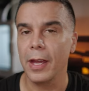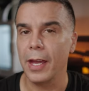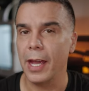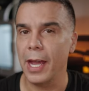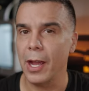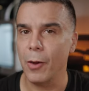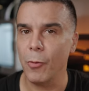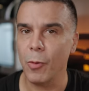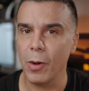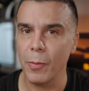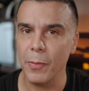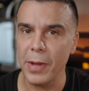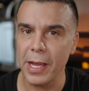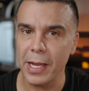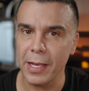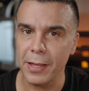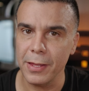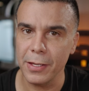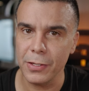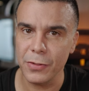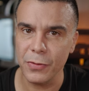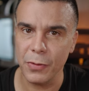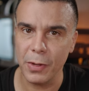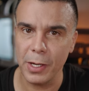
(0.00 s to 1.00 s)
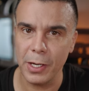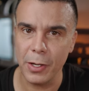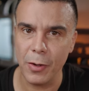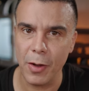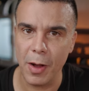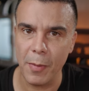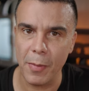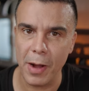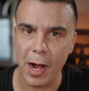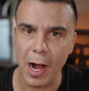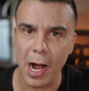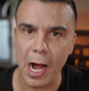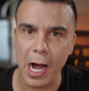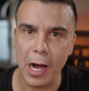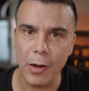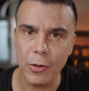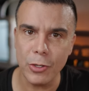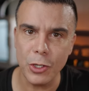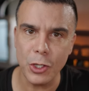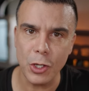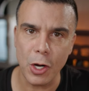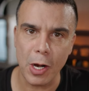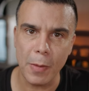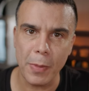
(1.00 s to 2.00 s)
And while making this video about how
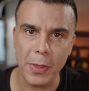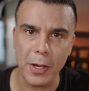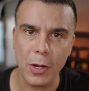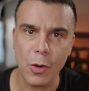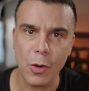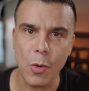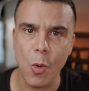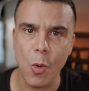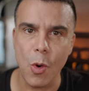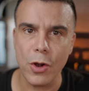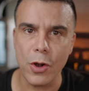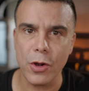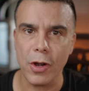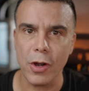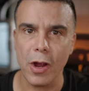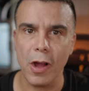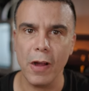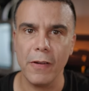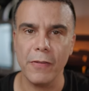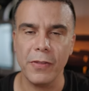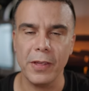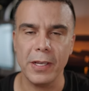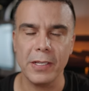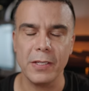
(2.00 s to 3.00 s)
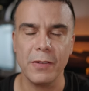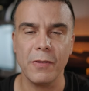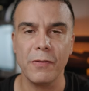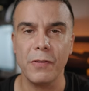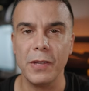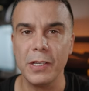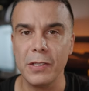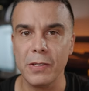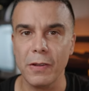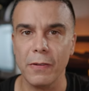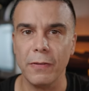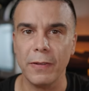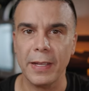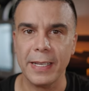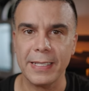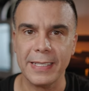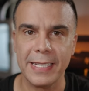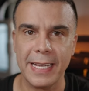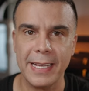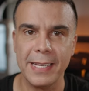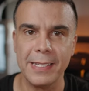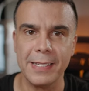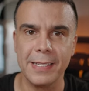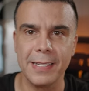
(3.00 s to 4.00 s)
sharp the corner of this
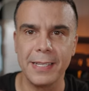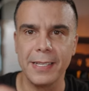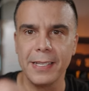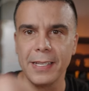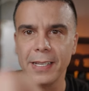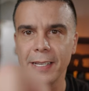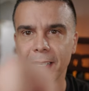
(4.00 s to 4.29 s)
VisoFlex is,